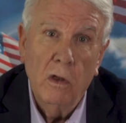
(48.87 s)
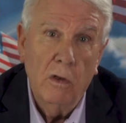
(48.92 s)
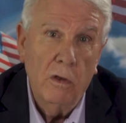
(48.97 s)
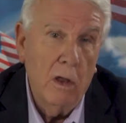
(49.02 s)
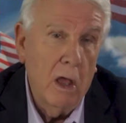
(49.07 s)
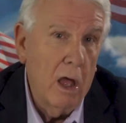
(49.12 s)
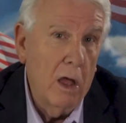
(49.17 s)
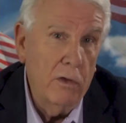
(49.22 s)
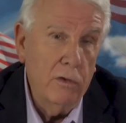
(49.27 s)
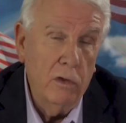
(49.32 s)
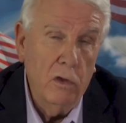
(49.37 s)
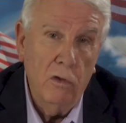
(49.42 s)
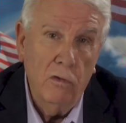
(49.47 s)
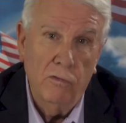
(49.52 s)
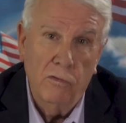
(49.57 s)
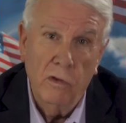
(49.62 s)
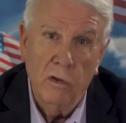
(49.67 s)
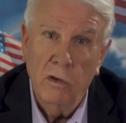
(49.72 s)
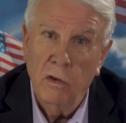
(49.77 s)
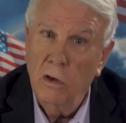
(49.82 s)
Not
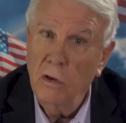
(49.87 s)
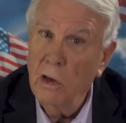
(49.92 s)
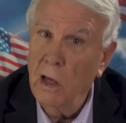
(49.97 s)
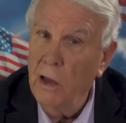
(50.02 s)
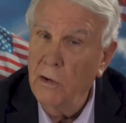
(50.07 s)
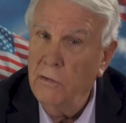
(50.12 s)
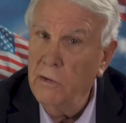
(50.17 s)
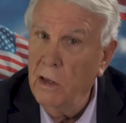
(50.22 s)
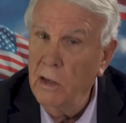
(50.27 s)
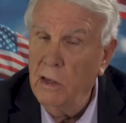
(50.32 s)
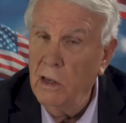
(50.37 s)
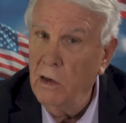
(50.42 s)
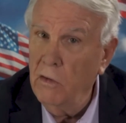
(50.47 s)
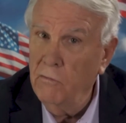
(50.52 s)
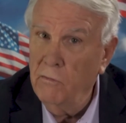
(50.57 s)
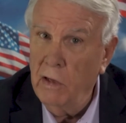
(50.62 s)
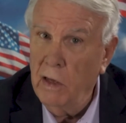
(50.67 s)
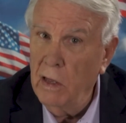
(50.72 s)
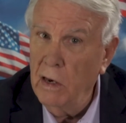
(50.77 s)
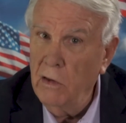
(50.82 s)
using and not taking
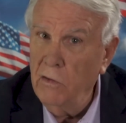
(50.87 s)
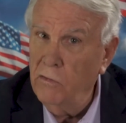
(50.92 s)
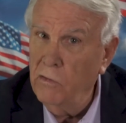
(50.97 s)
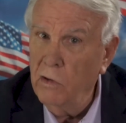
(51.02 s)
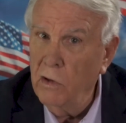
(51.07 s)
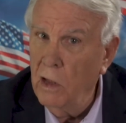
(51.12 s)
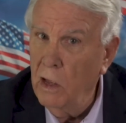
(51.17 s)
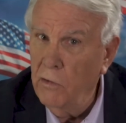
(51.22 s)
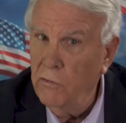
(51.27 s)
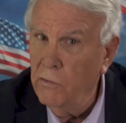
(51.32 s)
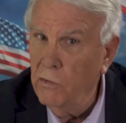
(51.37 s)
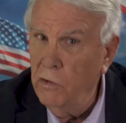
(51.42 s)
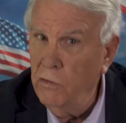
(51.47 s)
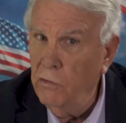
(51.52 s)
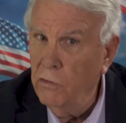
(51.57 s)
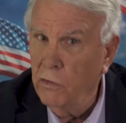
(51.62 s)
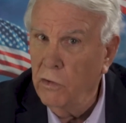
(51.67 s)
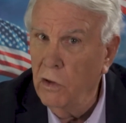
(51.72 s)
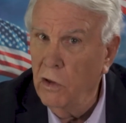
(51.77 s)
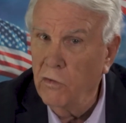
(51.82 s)
advantage and not treating
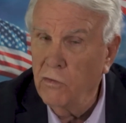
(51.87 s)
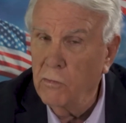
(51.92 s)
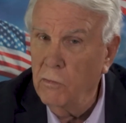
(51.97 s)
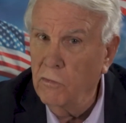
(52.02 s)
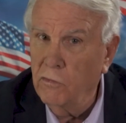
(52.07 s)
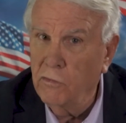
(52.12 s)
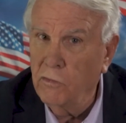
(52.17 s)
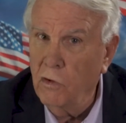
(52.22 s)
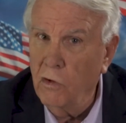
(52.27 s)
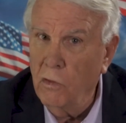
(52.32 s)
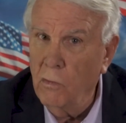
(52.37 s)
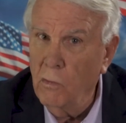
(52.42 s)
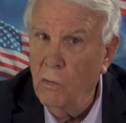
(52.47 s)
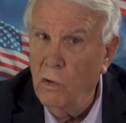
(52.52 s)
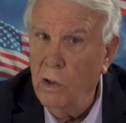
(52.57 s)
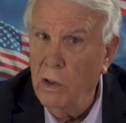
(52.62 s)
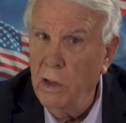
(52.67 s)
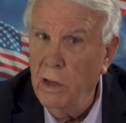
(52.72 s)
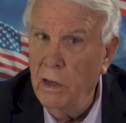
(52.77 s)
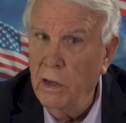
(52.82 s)
your customers a certain
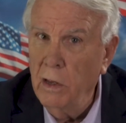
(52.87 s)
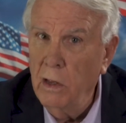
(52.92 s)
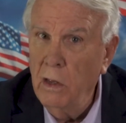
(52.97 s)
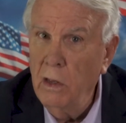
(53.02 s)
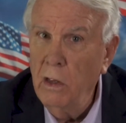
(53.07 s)
way